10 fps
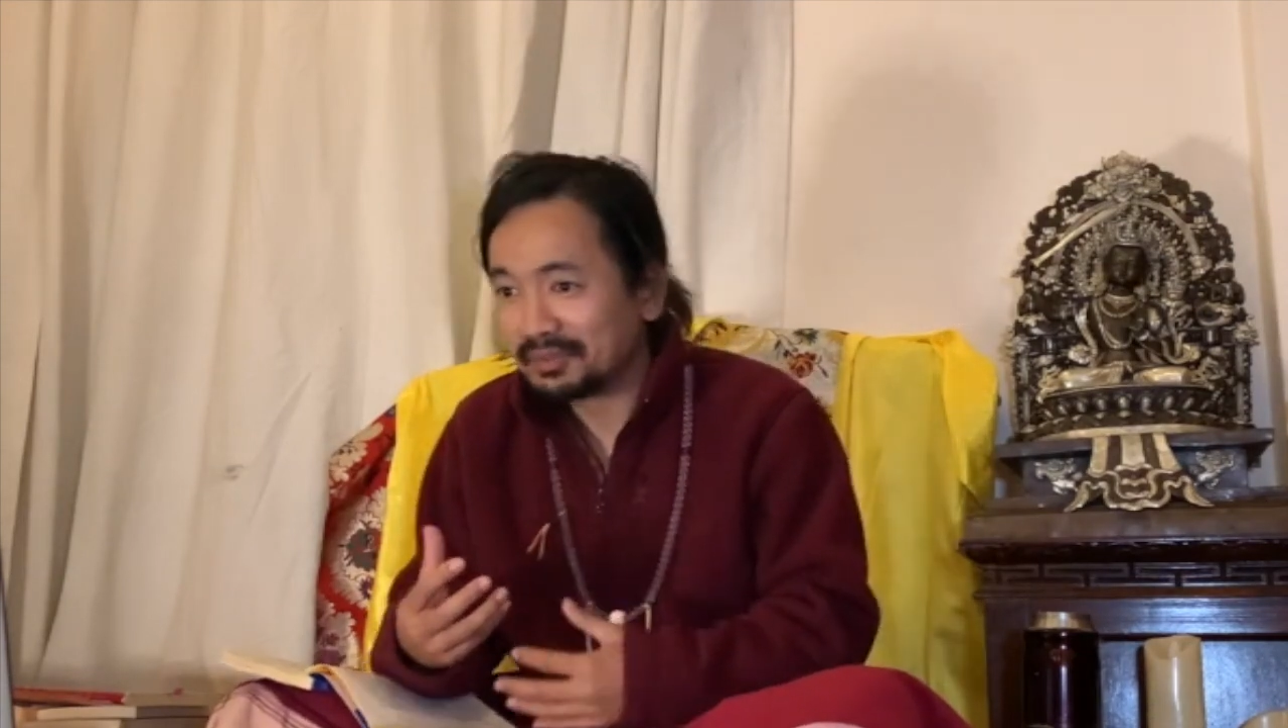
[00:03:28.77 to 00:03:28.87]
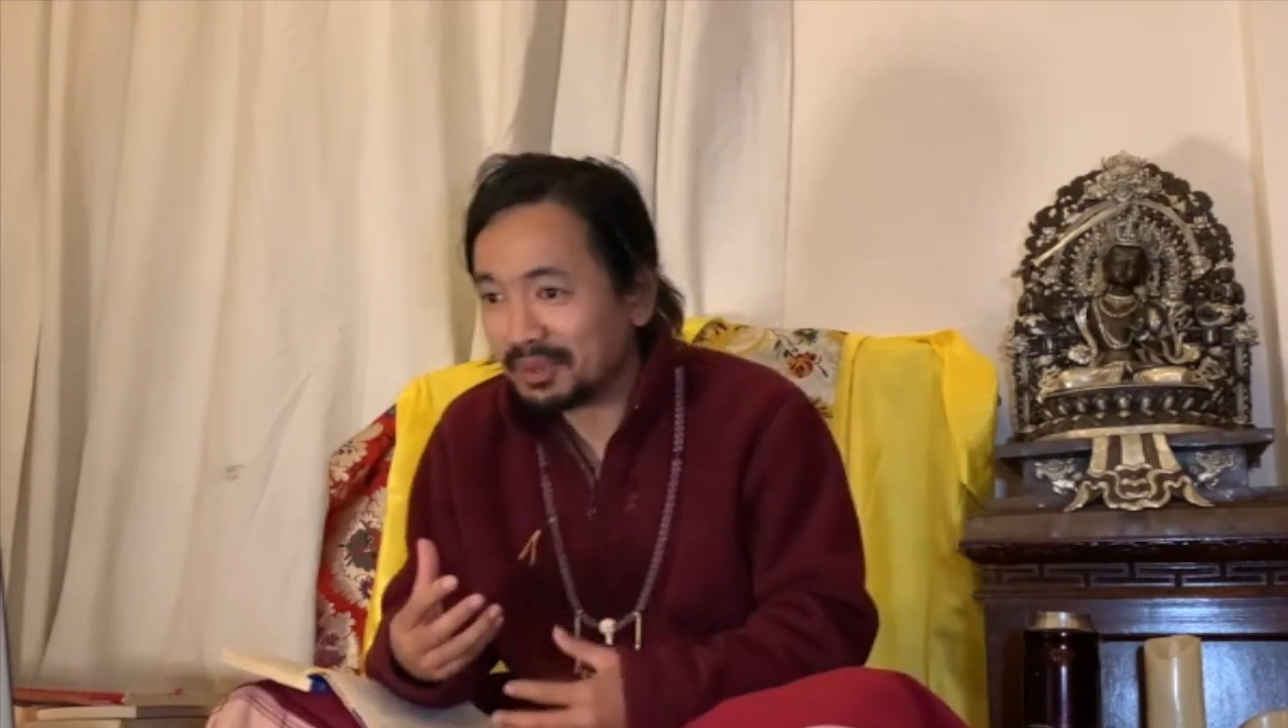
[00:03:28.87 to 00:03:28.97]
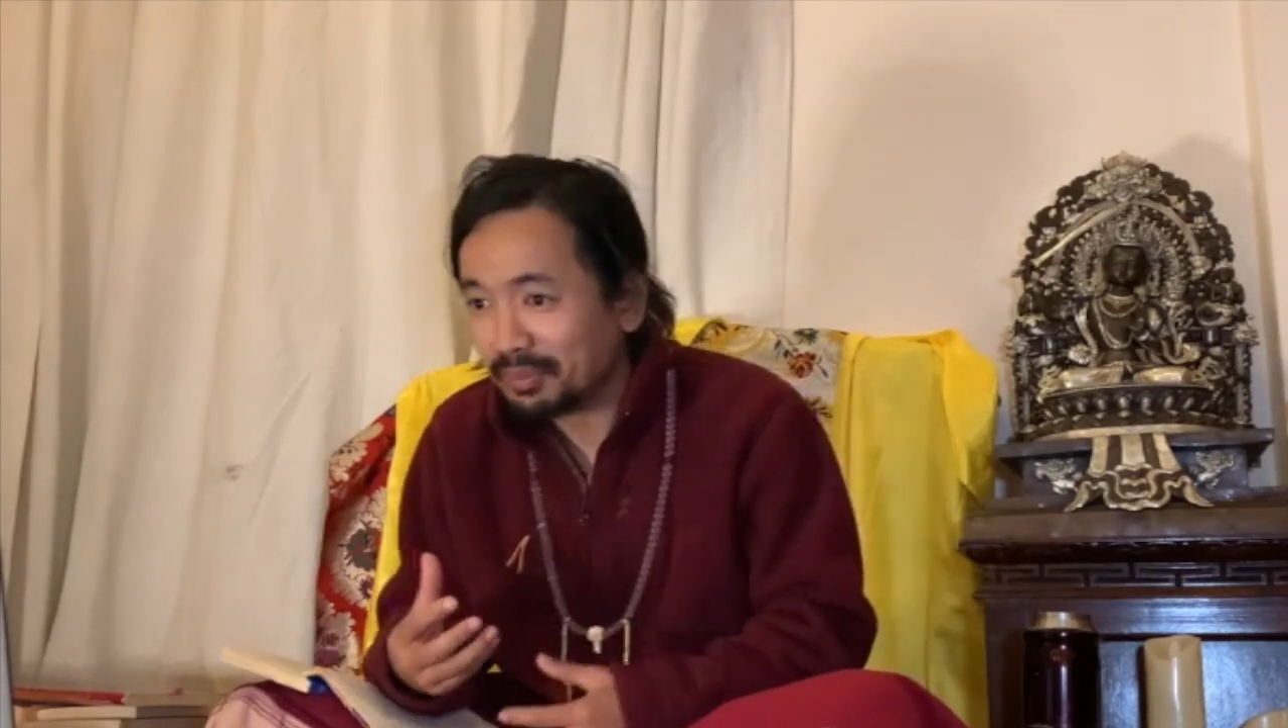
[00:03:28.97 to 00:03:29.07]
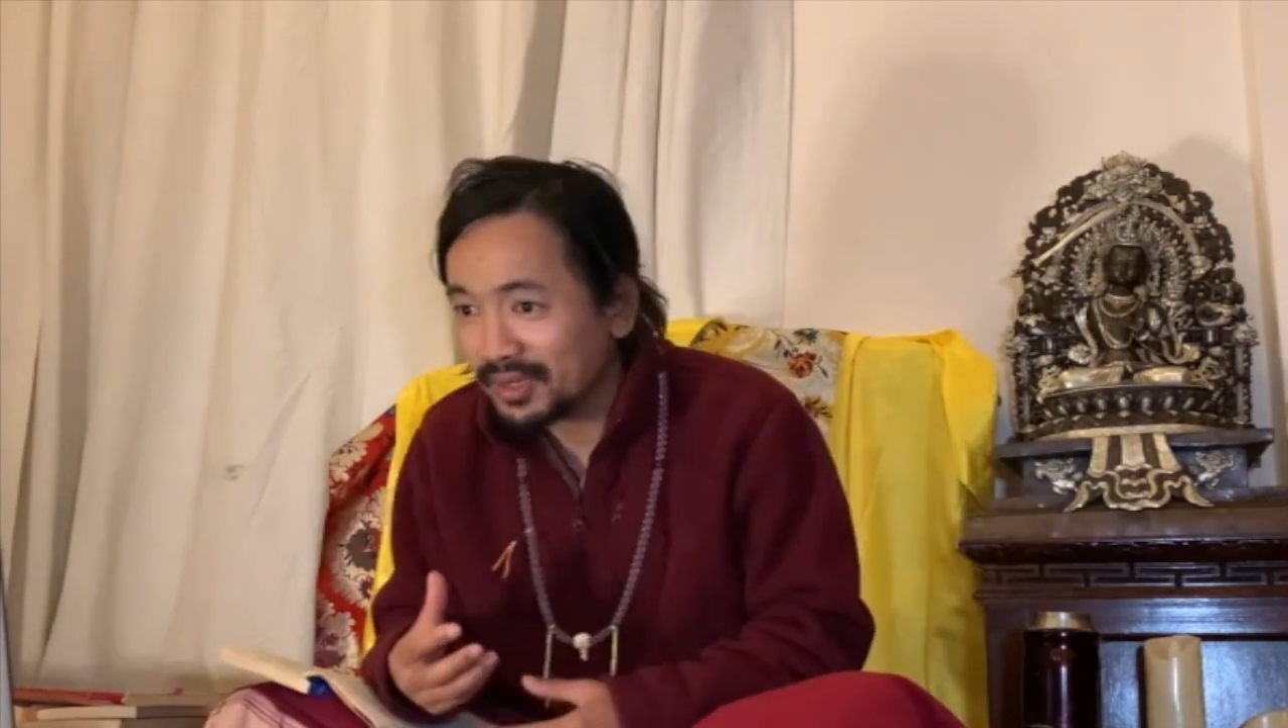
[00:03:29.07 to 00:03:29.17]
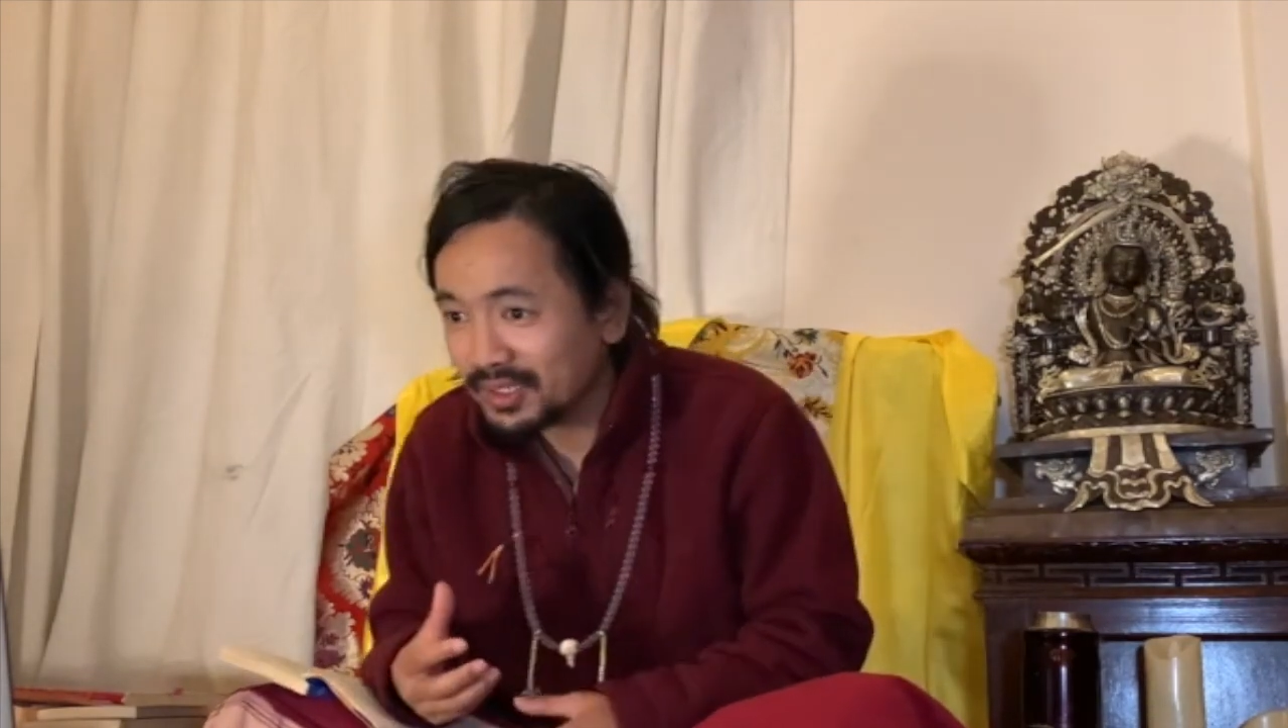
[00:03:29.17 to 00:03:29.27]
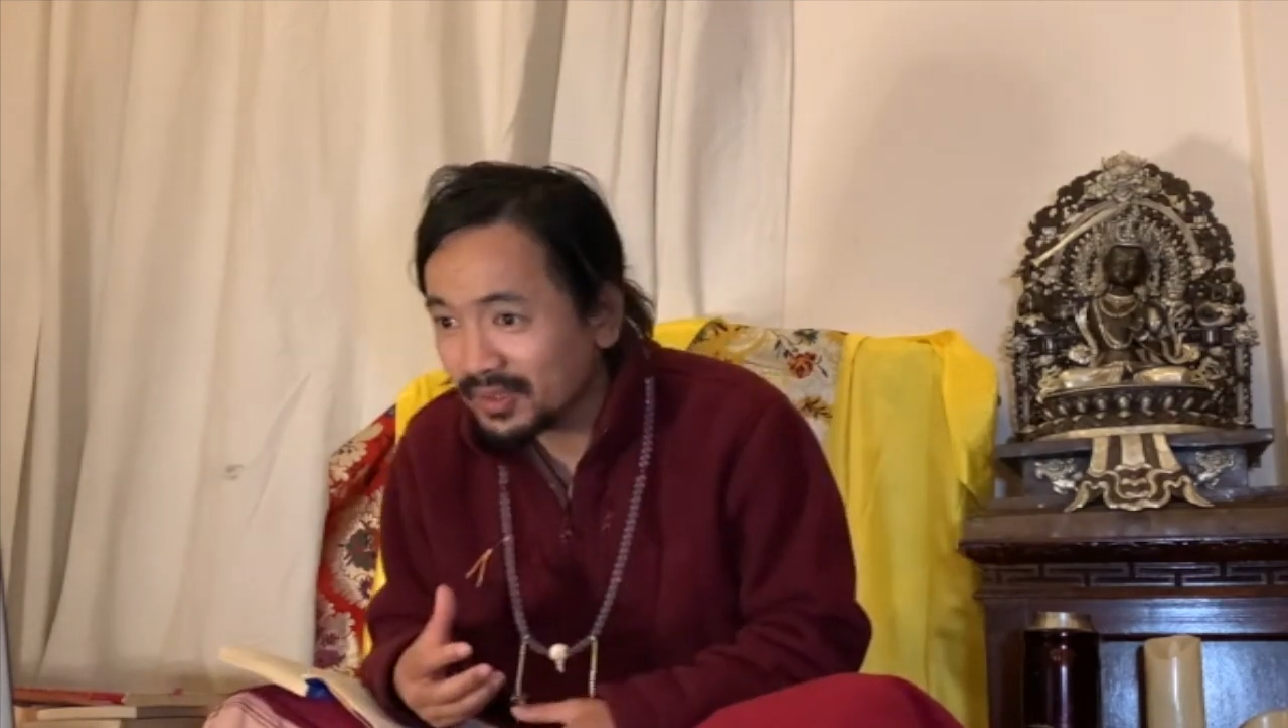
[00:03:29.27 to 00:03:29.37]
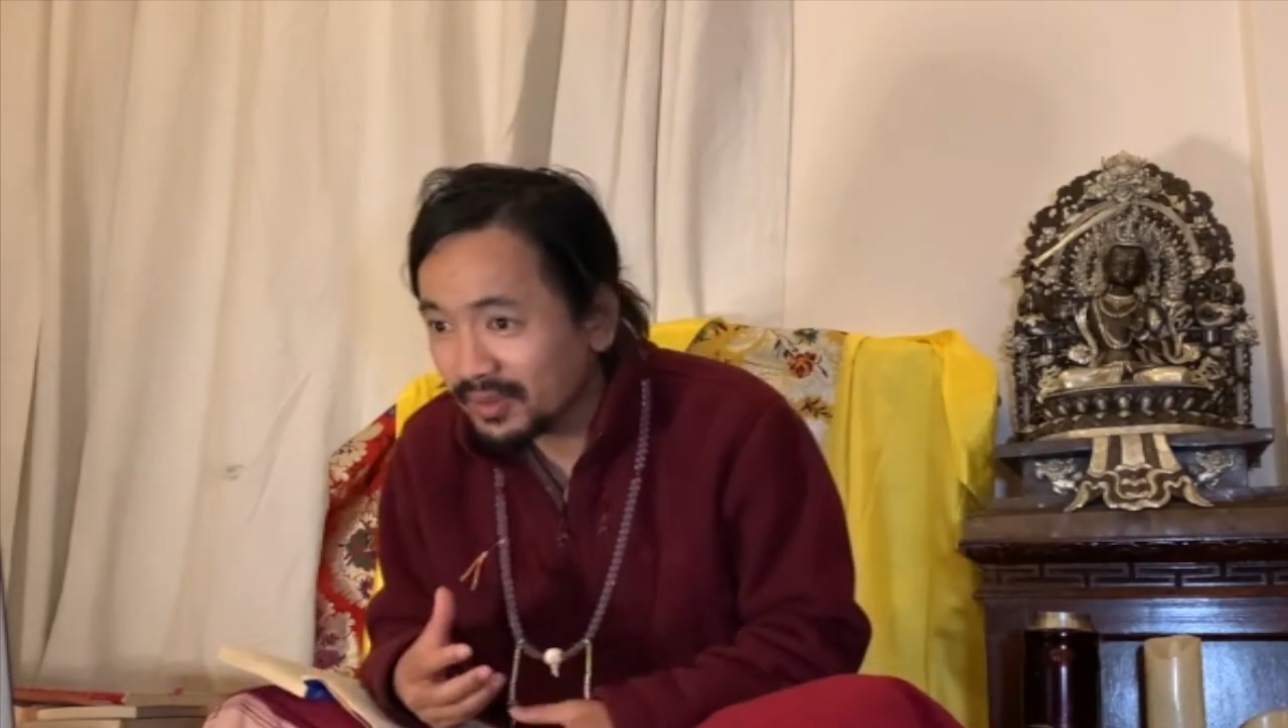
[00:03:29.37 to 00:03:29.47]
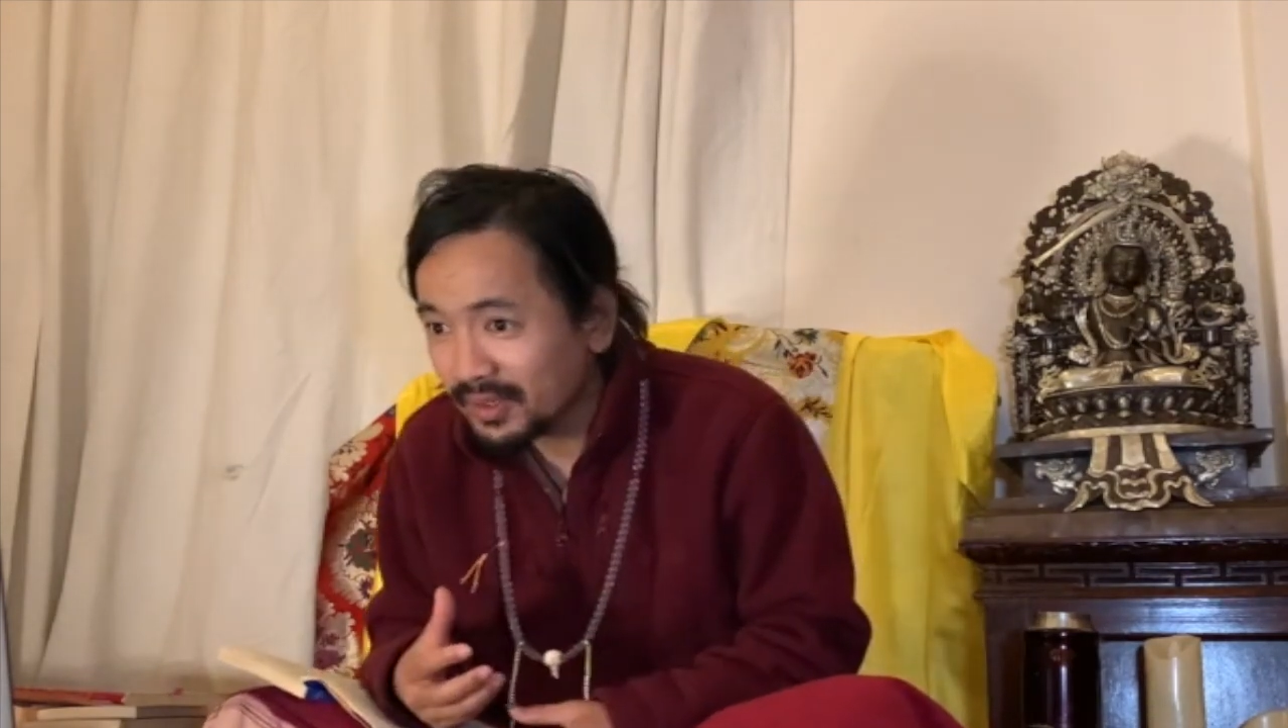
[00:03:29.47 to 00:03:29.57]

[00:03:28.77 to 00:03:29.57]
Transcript: my point?